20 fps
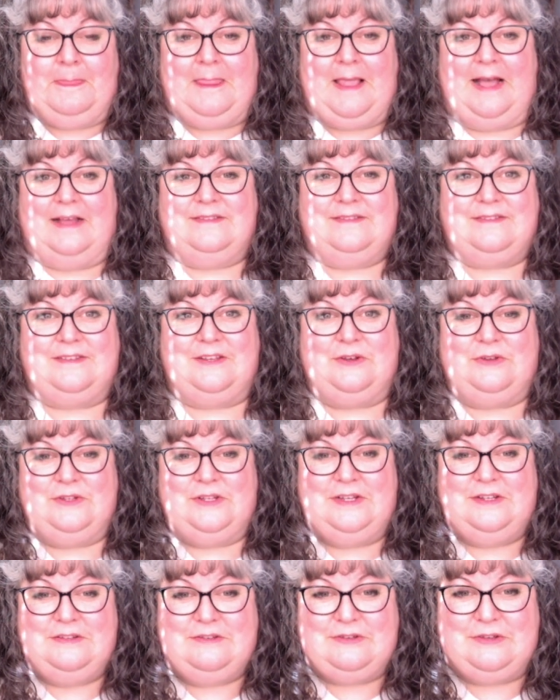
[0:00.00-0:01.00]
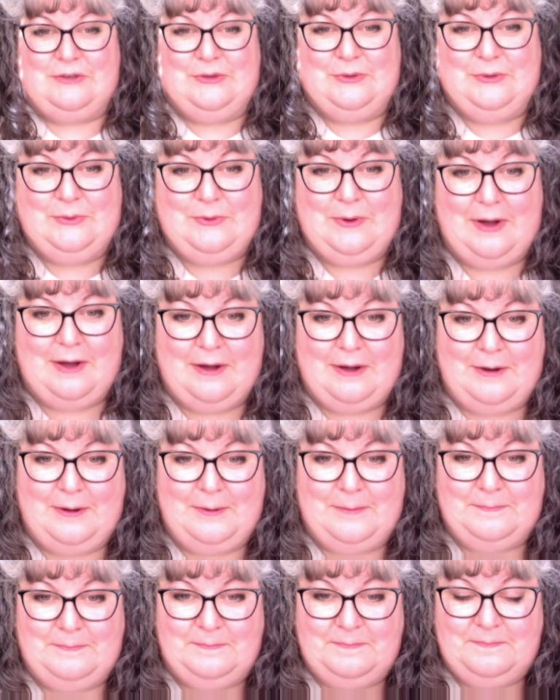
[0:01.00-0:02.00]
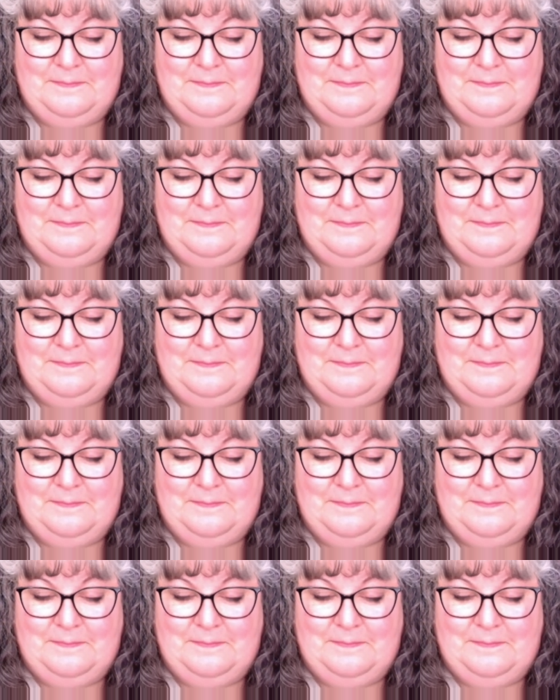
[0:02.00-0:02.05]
I still need to go